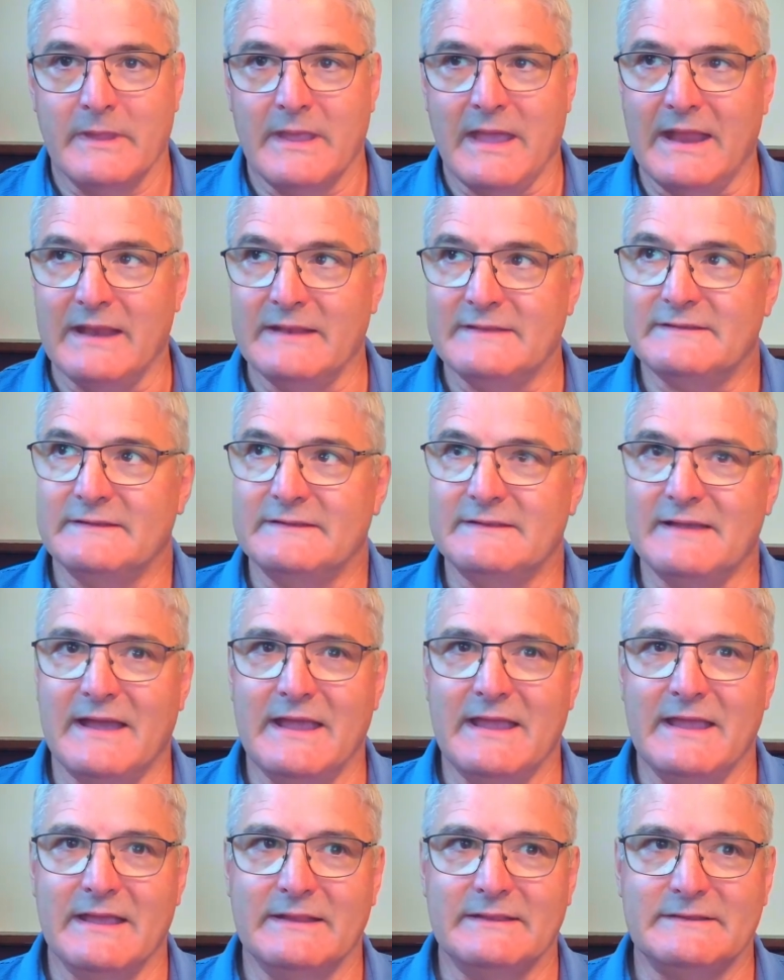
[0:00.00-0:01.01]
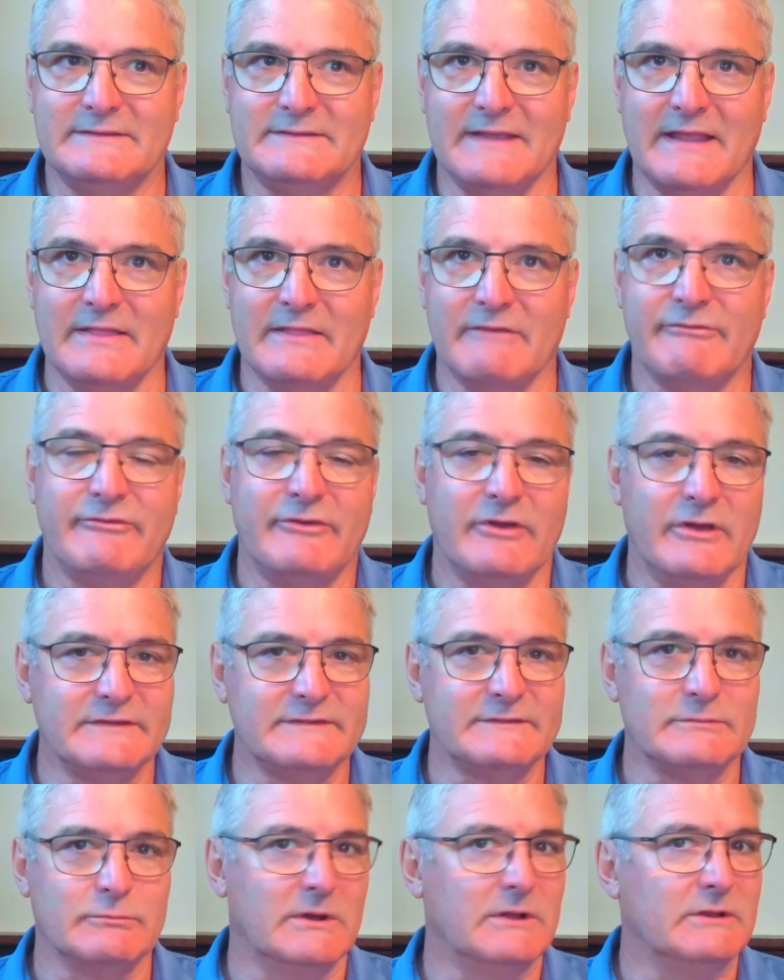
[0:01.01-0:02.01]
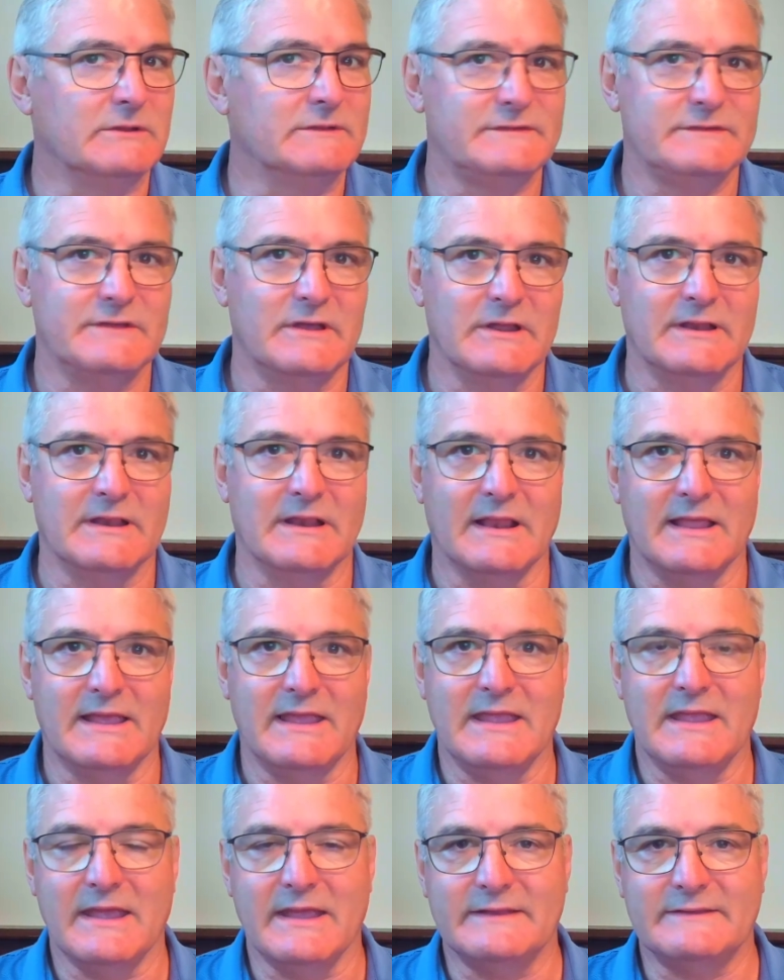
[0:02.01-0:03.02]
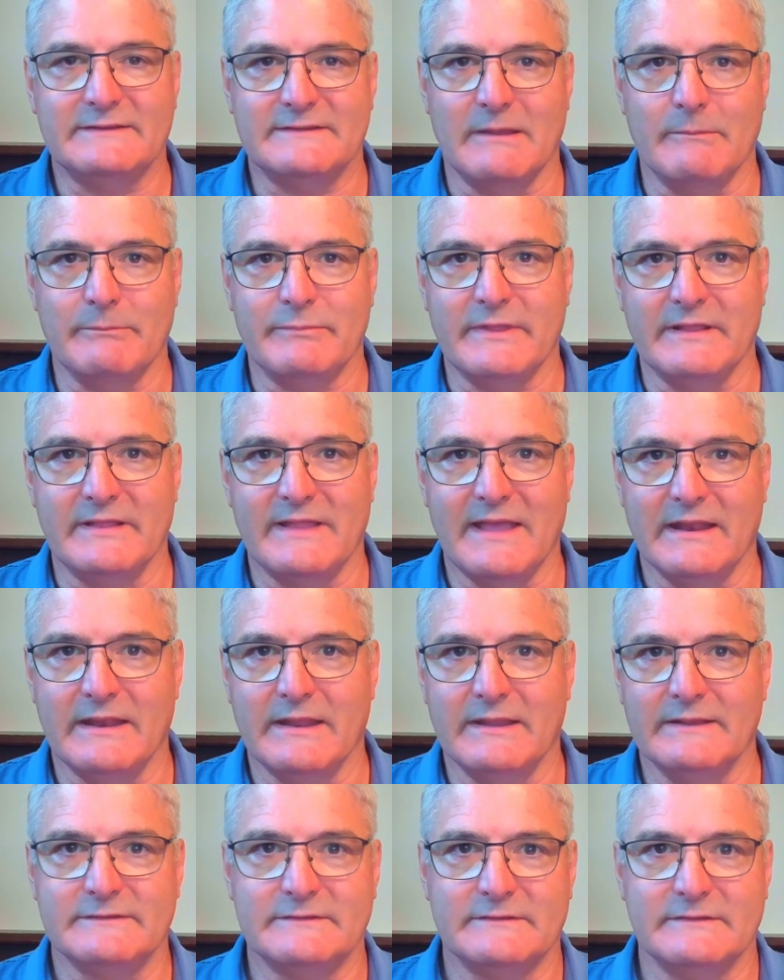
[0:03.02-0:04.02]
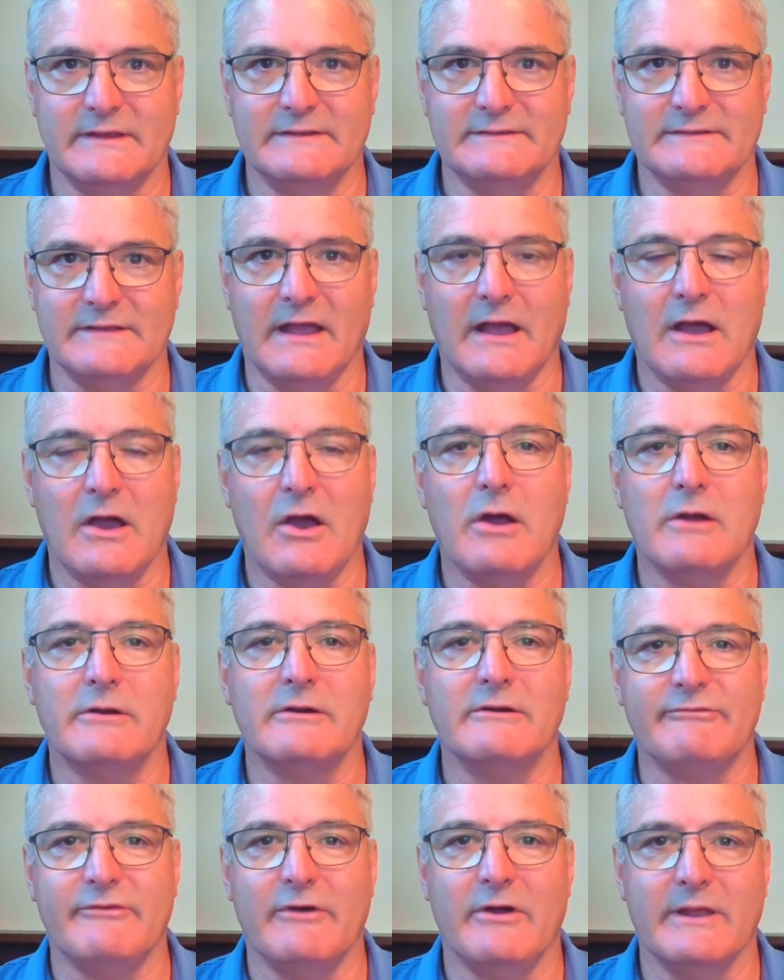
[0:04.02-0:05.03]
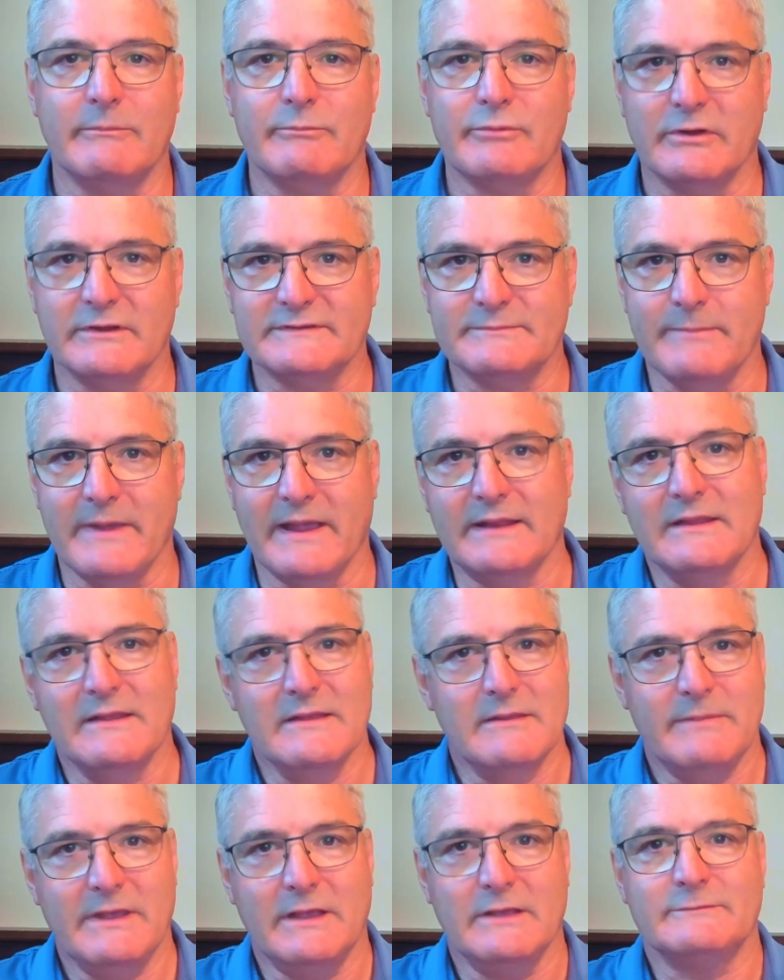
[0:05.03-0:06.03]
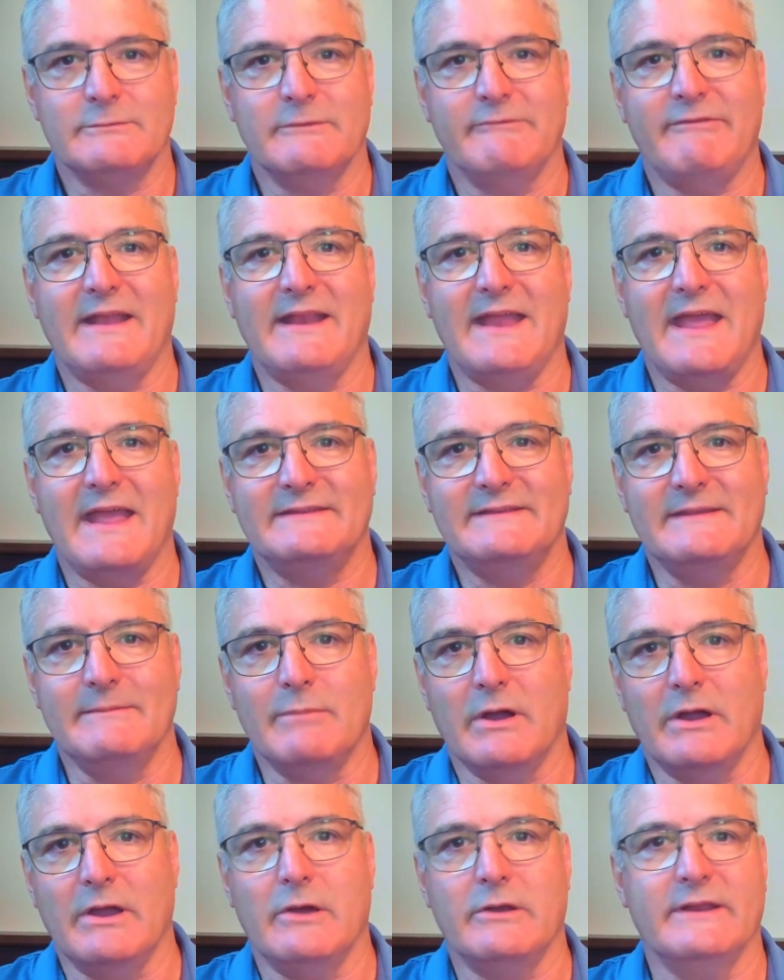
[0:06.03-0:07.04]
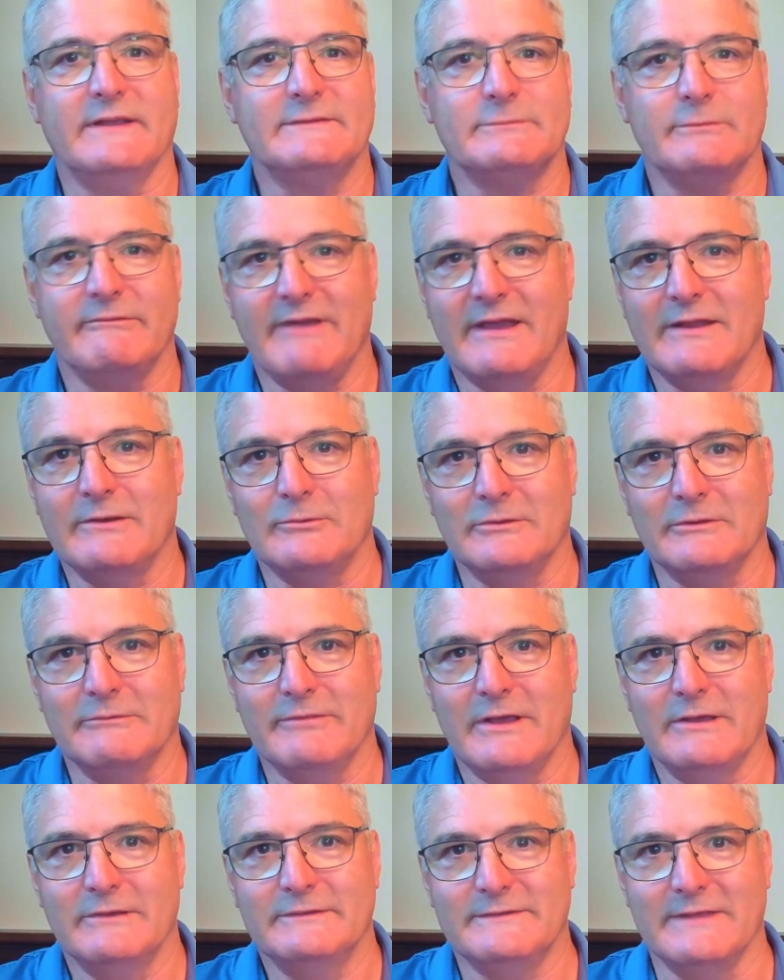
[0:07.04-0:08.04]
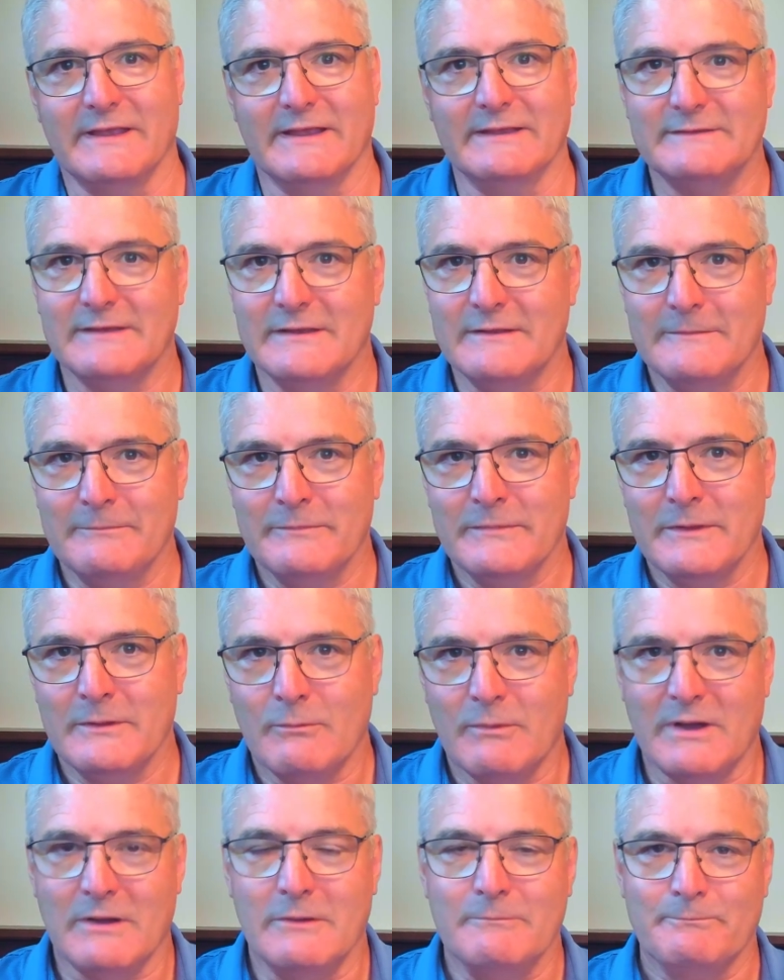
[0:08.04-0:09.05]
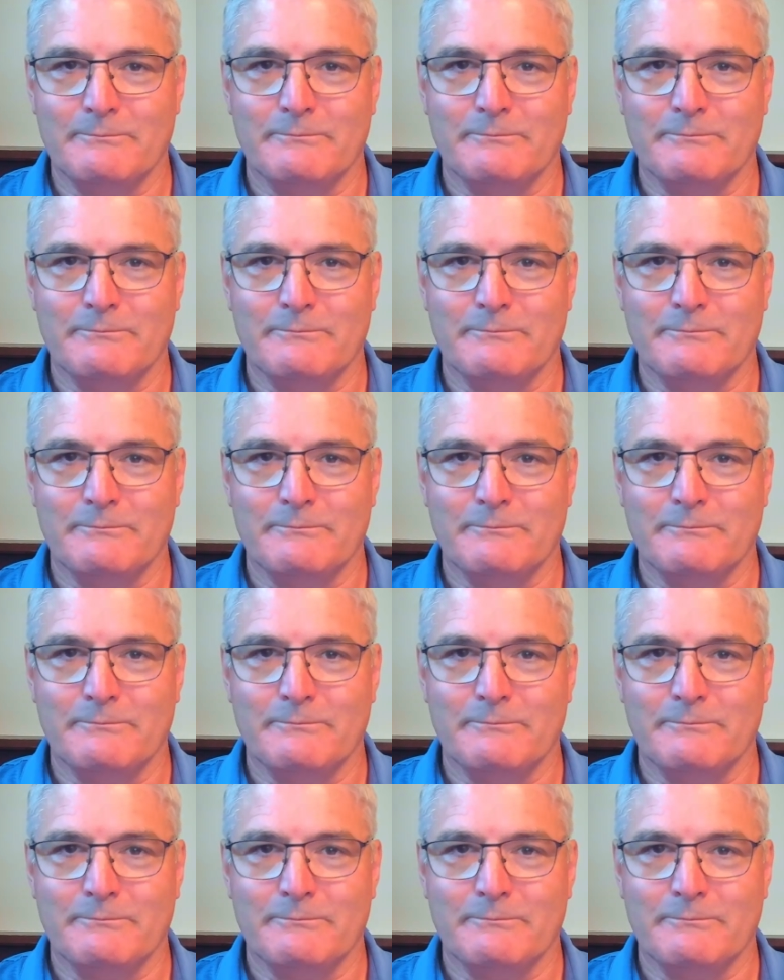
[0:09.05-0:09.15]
And today it's in the first world, certainly it's something that is a horrifying prospect, because we've had antibiotics, we've had all of those things. Well,